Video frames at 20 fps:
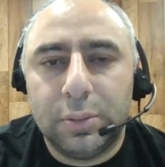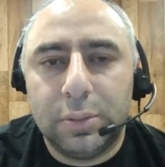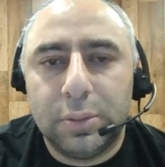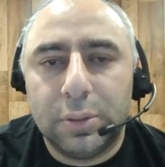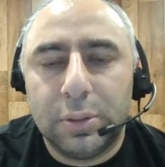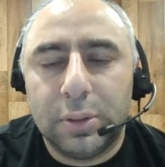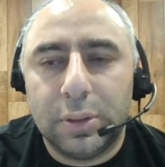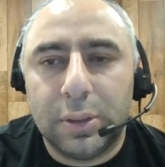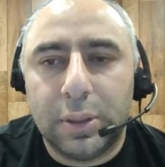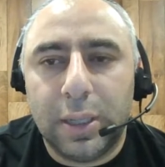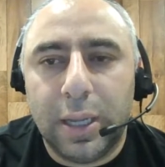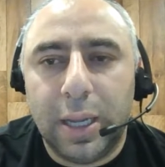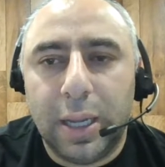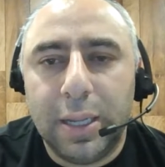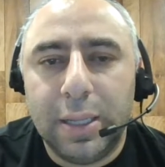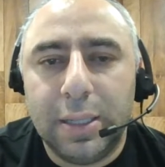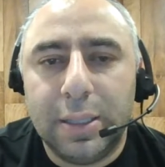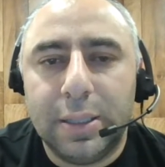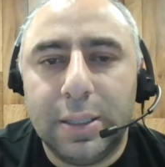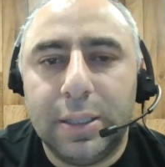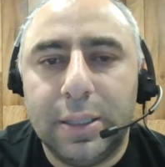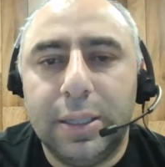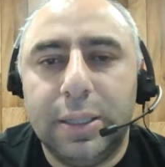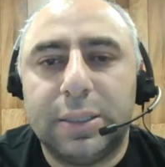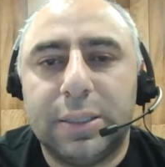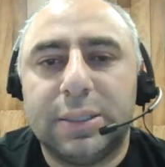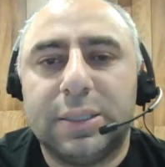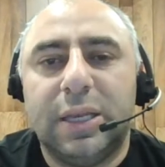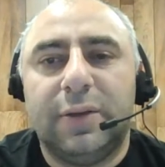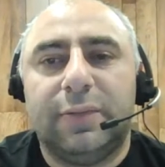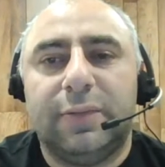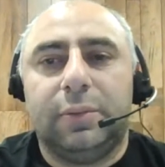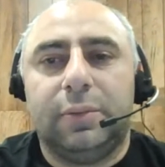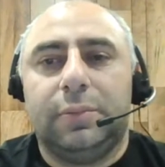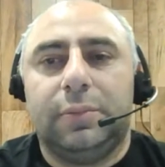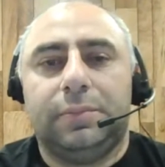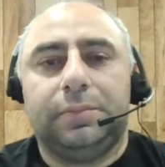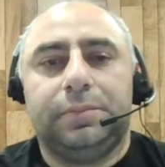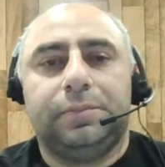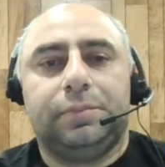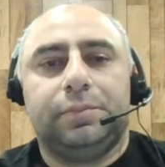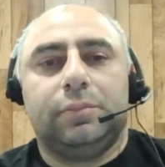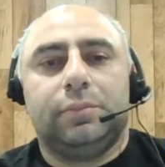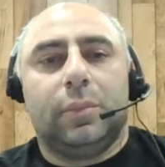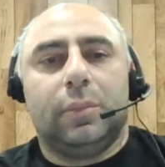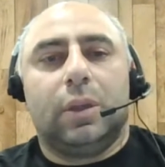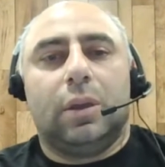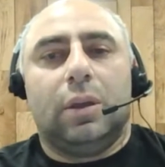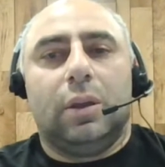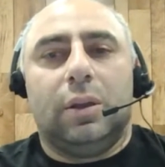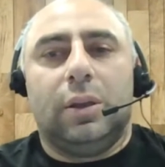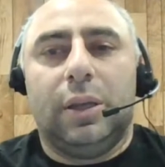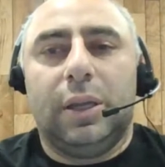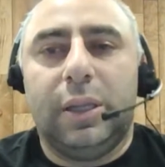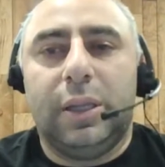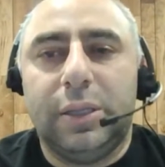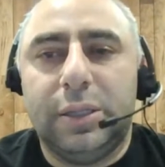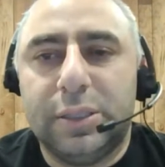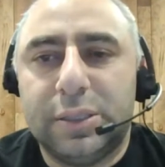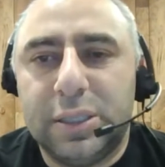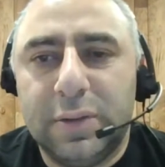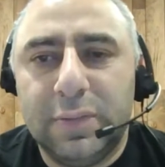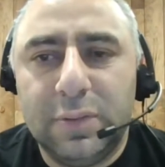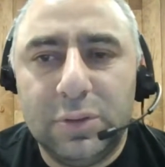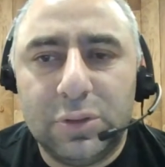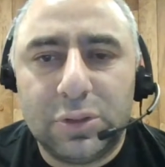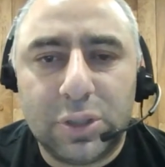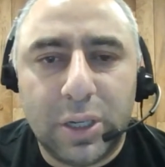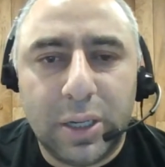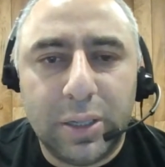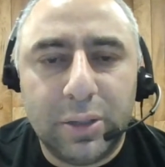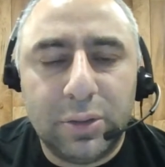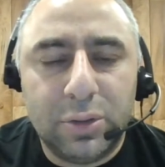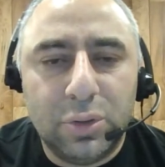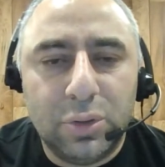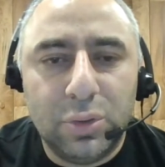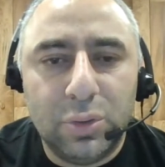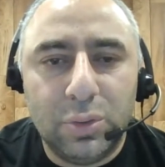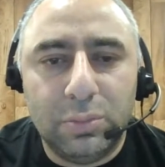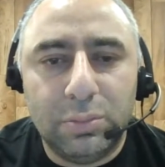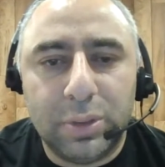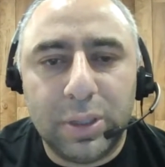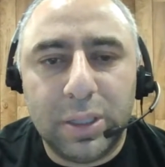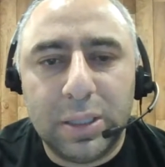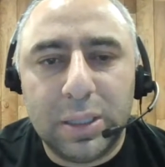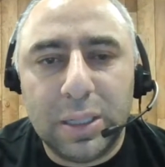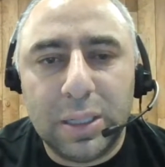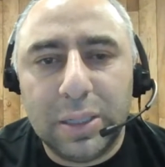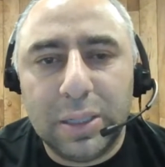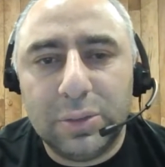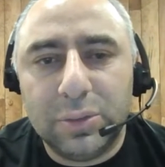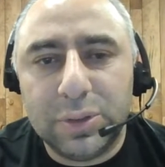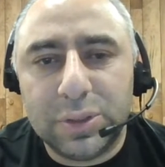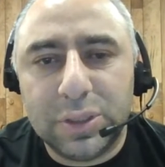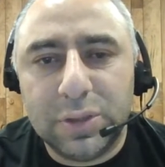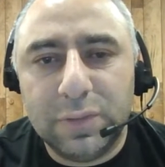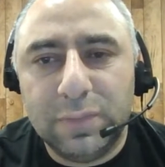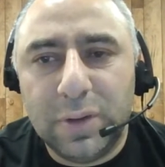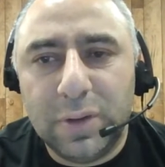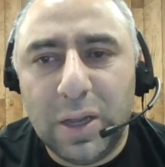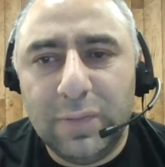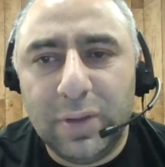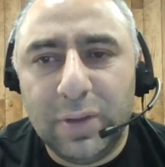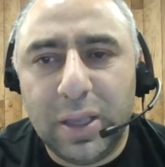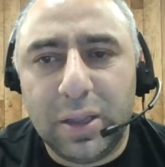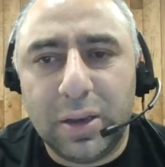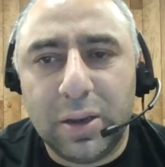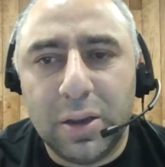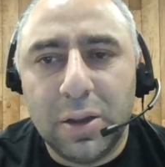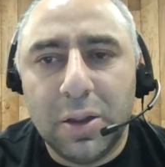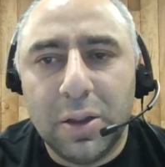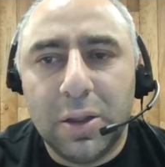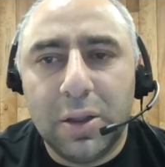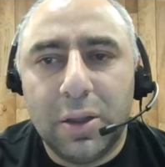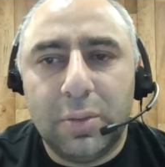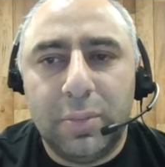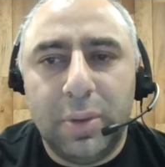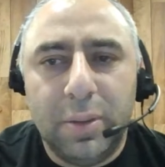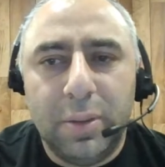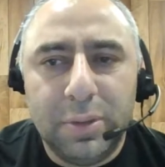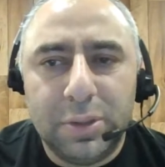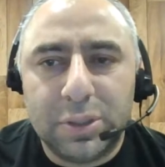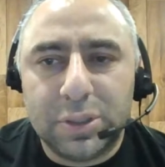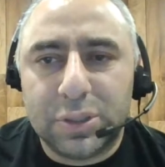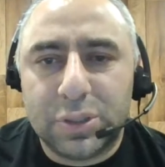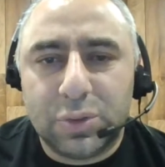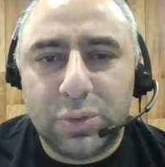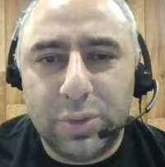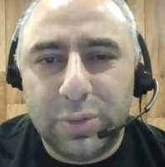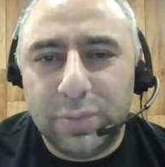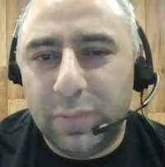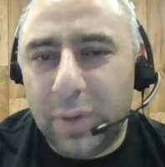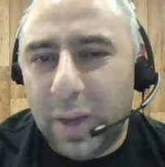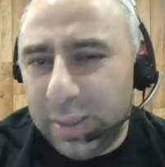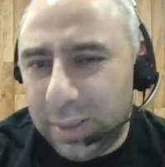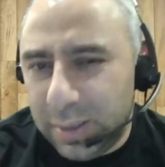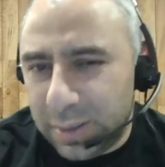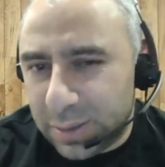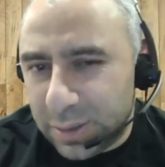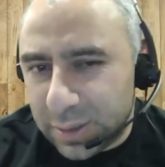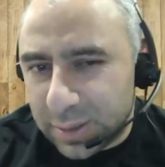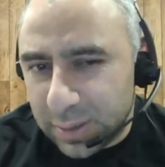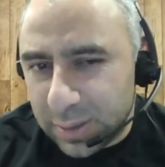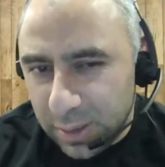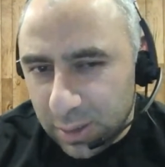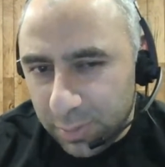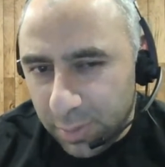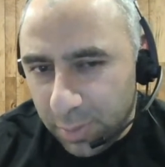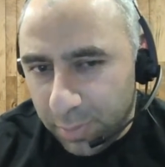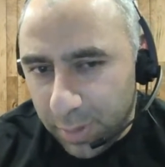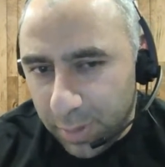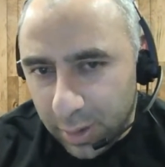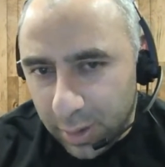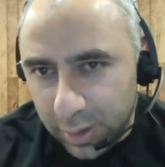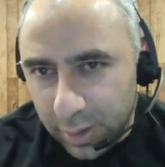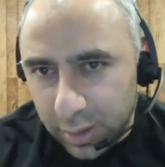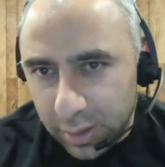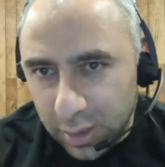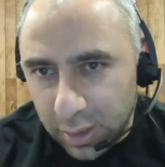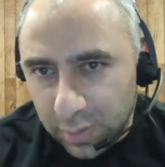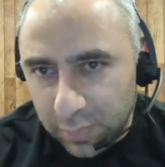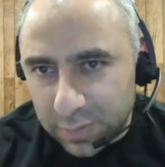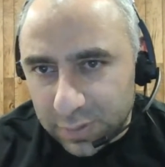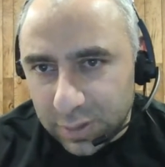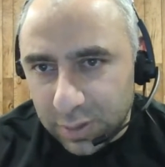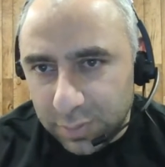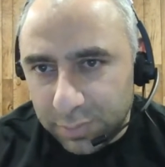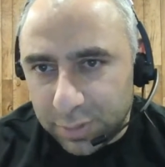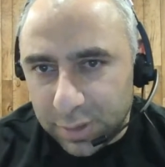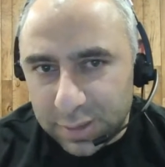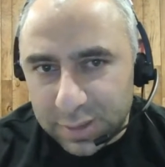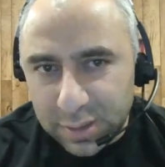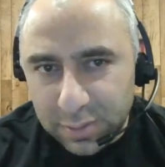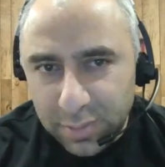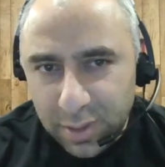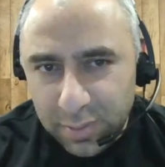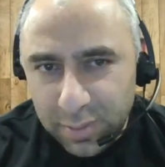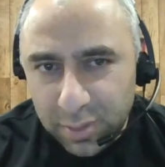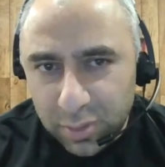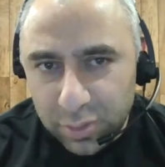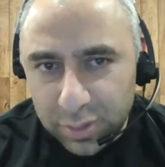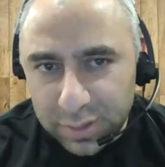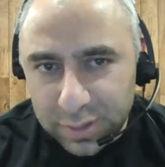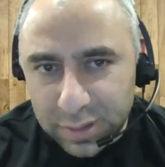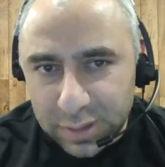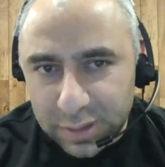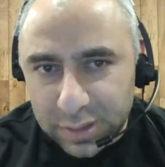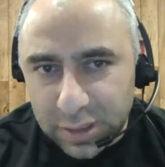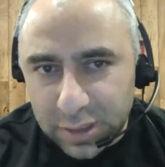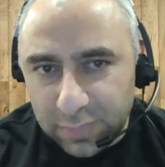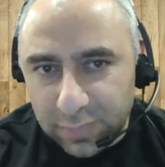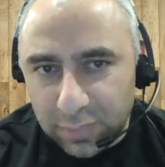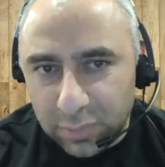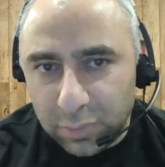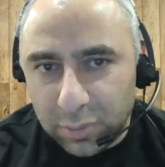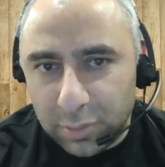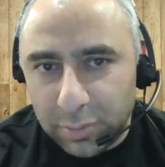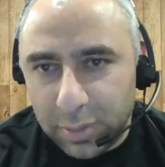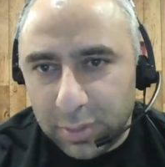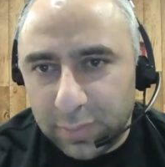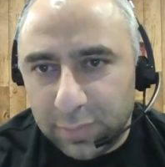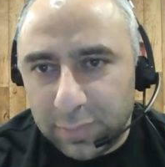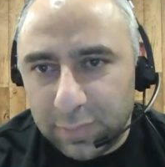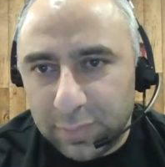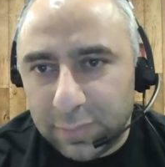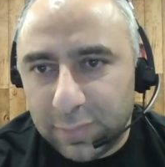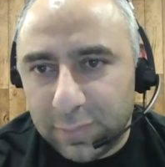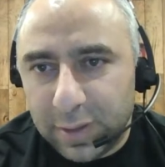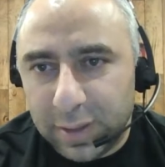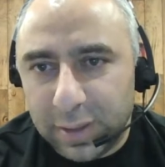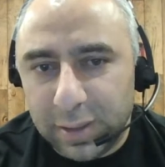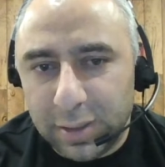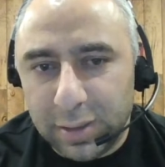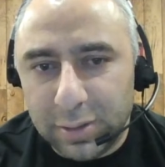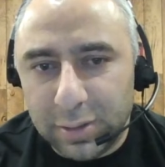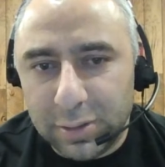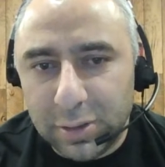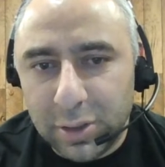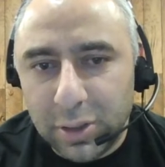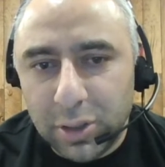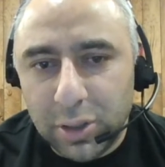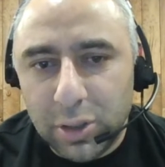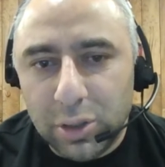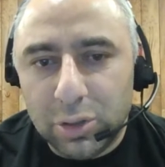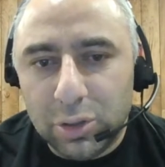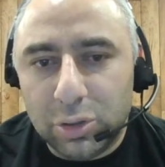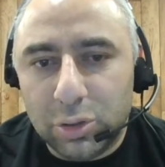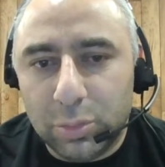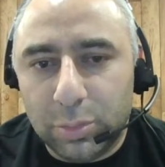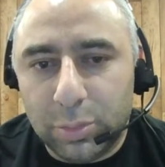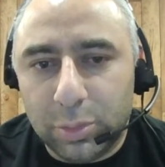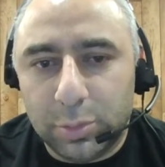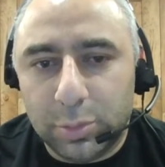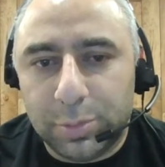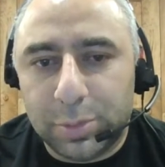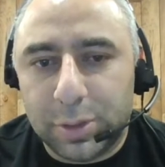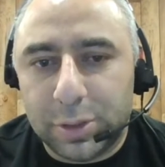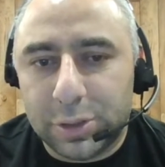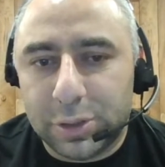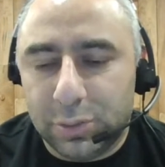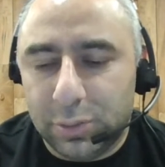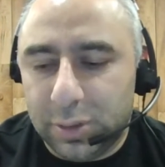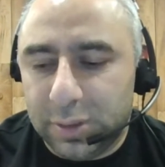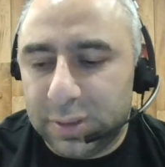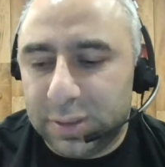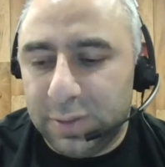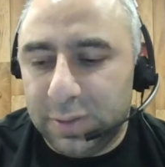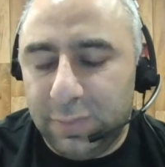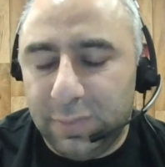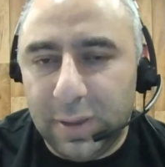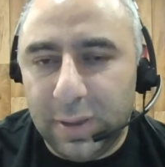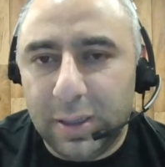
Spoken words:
Knight d7. Knight d7, trying to bring the knight to c5 again. Maybe just queen. White is just a little bit better here, obviously pressing. Maybe queen c7 would have been fine here to put pressure on the c file.